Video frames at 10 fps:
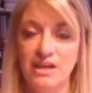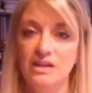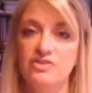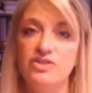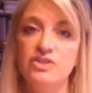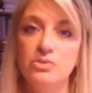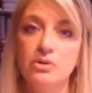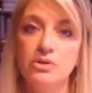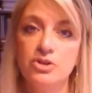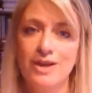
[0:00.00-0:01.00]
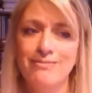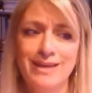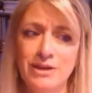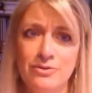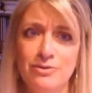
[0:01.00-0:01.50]
It's your job.
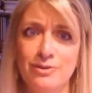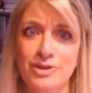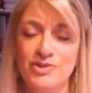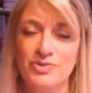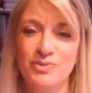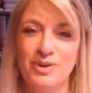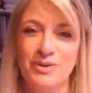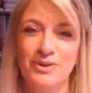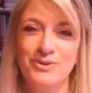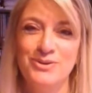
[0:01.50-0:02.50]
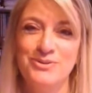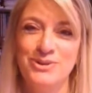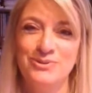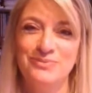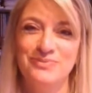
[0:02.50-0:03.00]
They know their industry better than you do.